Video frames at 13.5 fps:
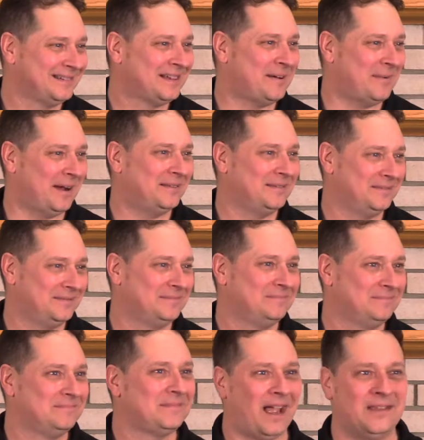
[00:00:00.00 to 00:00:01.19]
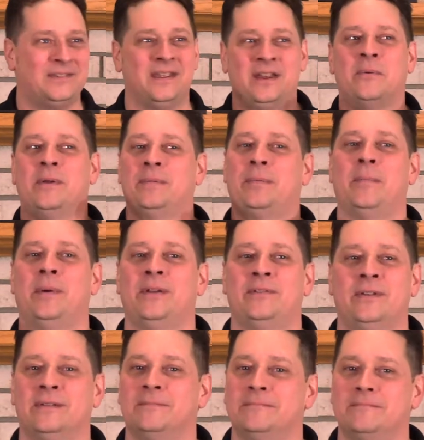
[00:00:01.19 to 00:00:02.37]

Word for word: Come on. I sit here with permission.